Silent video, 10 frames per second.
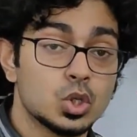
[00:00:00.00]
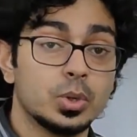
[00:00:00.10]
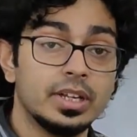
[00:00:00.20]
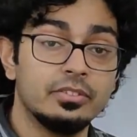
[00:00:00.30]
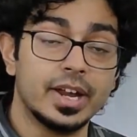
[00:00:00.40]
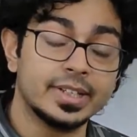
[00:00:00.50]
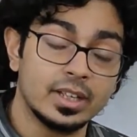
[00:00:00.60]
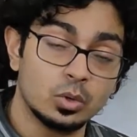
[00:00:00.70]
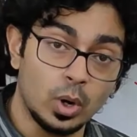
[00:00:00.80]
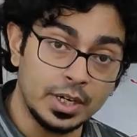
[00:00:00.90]
So in
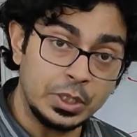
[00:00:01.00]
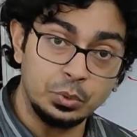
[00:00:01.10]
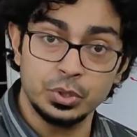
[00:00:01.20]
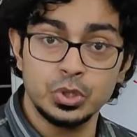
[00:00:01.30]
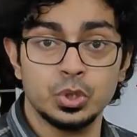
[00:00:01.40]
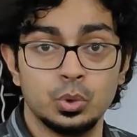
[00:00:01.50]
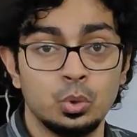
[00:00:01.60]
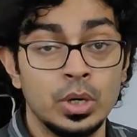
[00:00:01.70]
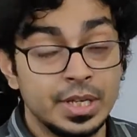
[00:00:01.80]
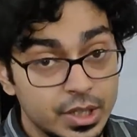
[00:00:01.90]
vector, what you used to
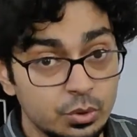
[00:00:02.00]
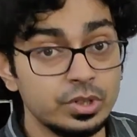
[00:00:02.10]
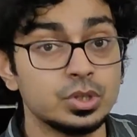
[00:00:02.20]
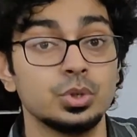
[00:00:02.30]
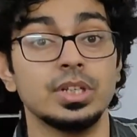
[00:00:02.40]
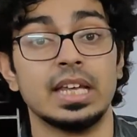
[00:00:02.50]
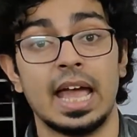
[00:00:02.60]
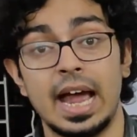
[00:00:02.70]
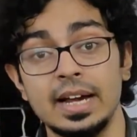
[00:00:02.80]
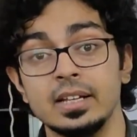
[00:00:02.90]
do? You used to
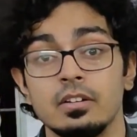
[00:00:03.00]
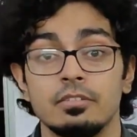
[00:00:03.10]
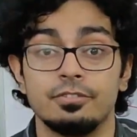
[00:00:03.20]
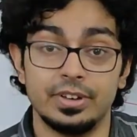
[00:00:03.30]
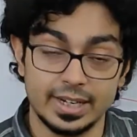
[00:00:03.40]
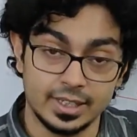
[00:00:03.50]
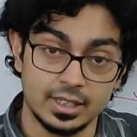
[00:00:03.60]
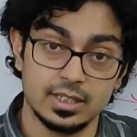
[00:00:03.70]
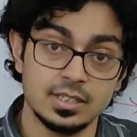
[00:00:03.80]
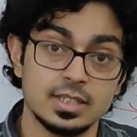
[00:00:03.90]
add
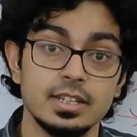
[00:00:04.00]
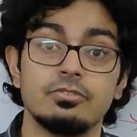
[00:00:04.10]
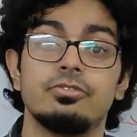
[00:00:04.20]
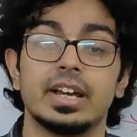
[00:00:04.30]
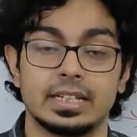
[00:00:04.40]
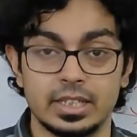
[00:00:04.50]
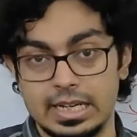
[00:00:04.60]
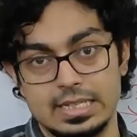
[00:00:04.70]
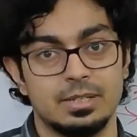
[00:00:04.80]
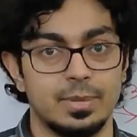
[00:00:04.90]
vectors in vector
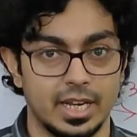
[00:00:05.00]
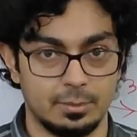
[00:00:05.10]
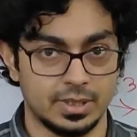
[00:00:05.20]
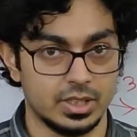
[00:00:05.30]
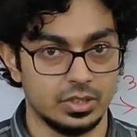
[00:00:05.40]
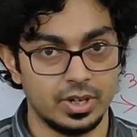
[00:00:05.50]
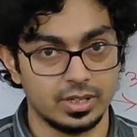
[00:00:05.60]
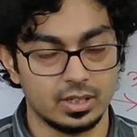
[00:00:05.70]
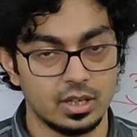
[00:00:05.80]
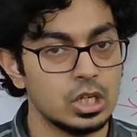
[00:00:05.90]
algebraic method,
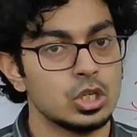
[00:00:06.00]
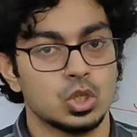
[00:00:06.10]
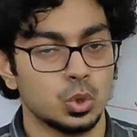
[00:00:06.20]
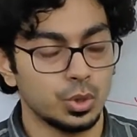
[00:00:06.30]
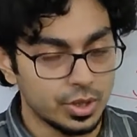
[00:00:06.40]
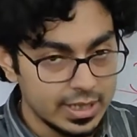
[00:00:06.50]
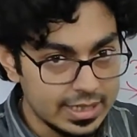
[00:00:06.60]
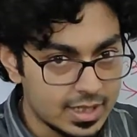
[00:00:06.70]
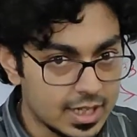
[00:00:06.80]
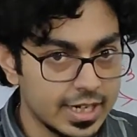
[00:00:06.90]
right? So
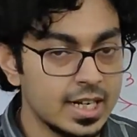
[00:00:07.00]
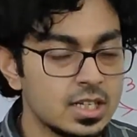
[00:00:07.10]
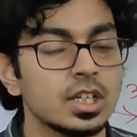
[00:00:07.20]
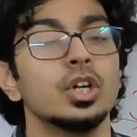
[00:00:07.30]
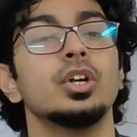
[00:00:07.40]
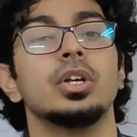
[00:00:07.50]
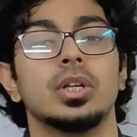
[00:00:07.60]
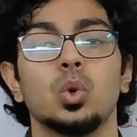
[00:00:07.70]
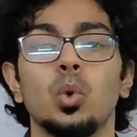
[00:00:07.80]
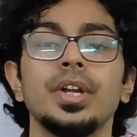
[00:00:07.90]
in current,
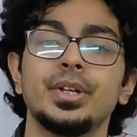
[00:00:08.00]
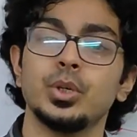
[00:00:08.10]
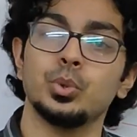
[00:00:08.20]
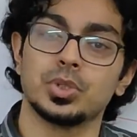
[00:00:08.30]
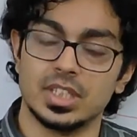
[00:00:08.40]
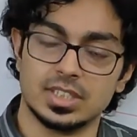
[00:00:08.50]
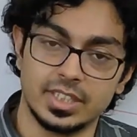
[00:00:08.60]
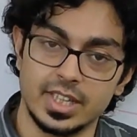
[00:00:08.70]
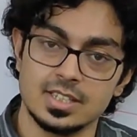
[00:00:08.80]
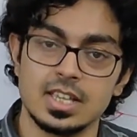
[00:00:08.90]
no need to do such
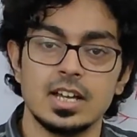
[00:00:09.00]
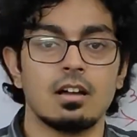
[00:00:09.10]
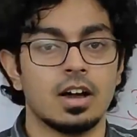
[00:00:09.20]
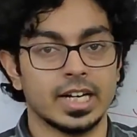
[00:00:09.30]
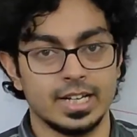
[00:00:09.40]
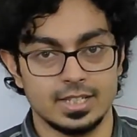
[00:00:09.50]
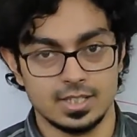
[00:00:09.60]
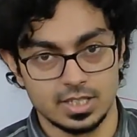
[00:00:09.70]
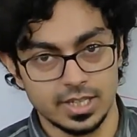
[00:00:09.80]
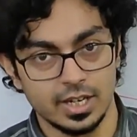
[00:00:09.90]
things. Current is
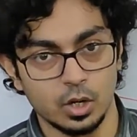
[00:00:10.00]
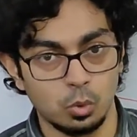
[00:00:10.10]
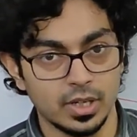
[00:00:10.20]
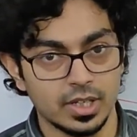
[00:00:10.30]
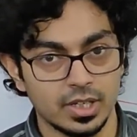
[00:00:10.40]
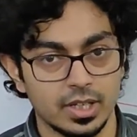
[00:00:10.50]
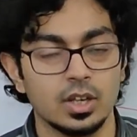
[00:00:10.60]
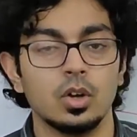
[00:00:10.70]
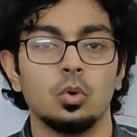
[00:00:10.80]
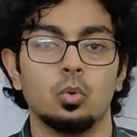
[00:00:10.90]
a scalar
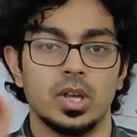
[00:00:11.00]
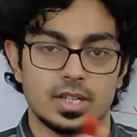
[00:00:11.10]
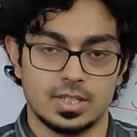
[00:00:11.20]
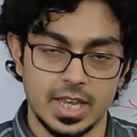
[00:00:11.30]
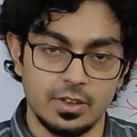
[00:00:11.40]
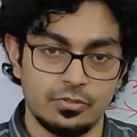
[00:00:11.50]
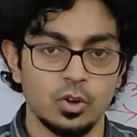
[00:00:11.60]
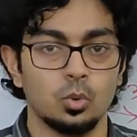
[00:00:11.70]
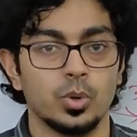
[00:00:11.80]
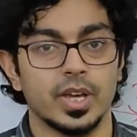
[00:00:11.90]
quantity. We are
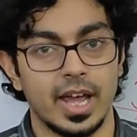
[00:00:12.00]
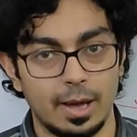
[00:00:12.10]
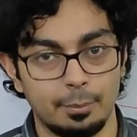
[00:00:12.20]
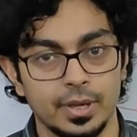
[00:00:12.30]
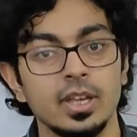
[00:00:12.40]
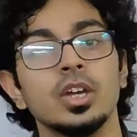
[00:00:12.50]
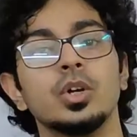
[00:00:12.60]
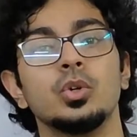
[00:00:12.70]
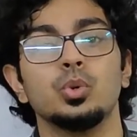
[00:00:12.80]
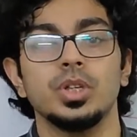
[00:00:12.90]
safe. We are happy
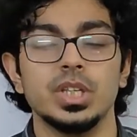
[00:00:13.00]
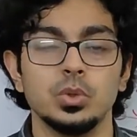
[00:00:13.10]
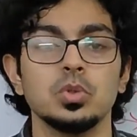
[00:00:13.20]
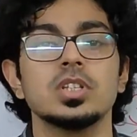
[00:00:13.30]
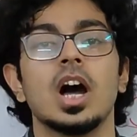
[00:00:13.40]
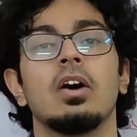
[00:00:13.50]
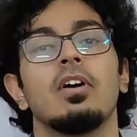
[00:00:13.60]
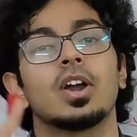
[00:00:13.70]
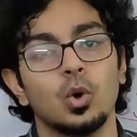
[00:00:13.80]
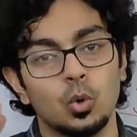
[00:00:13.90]
to use
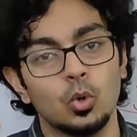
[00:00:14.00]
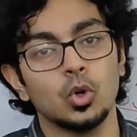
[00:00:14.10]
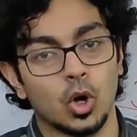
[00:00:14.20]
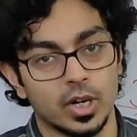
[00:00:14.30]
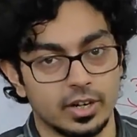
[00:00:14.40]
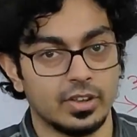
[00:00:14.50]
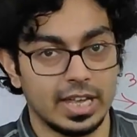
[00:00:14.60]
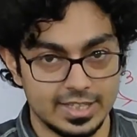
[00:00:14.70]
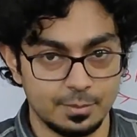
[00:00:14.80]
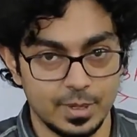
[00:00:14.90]
our own ordinary
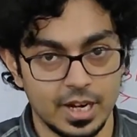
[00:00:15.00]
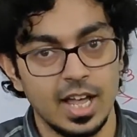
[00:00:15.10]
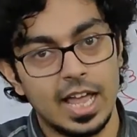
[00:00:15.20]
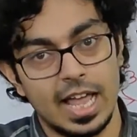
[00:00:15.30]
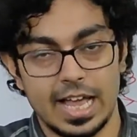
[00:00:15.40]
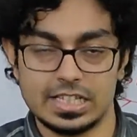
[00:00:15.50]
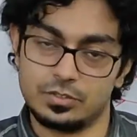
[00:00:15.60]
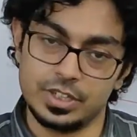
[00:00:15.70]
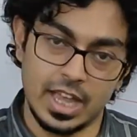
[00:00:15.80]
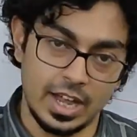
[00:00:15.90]
algebra as
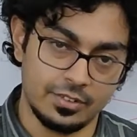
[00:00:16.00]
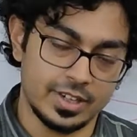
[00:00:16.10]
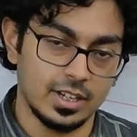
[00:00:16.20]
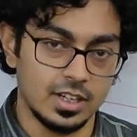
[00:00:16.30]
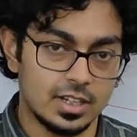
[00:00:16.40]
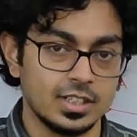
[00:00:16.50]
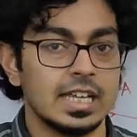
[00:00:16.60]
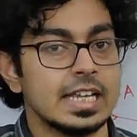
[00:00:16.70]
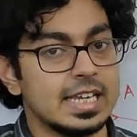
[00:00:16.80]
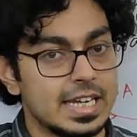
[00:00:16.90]
we have
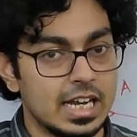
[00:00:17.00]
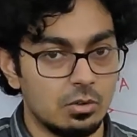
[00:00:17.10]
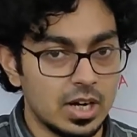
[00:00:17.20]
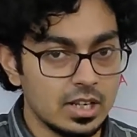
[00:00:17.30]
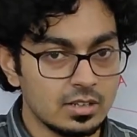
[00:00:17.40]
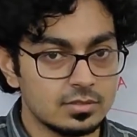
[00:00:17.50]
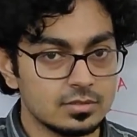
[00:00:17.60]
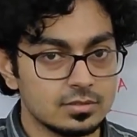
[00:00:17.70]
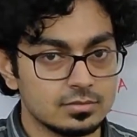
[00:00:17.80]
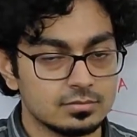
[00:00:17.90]
learned in
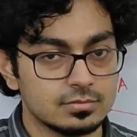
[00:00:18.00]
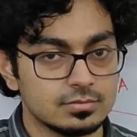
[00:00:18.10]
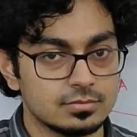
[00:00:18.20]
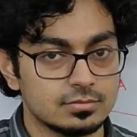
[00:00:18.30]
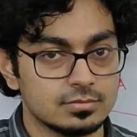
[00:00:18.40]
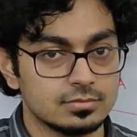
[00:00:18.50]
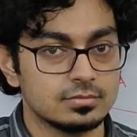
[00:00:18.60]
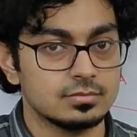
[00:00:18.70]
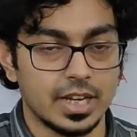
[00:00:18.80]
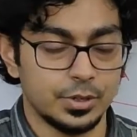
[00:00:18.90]
our,
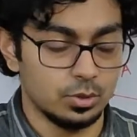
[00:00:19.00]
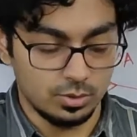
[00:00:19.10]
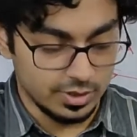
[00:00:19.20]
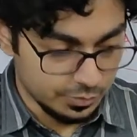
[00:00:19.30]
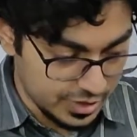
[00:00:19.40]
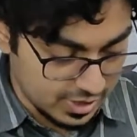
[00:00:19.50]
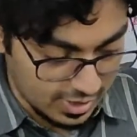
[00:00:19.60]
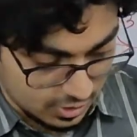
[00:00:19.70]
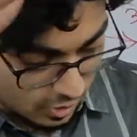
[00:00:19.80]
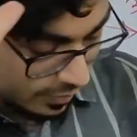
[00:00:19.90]
I don't know in which class you have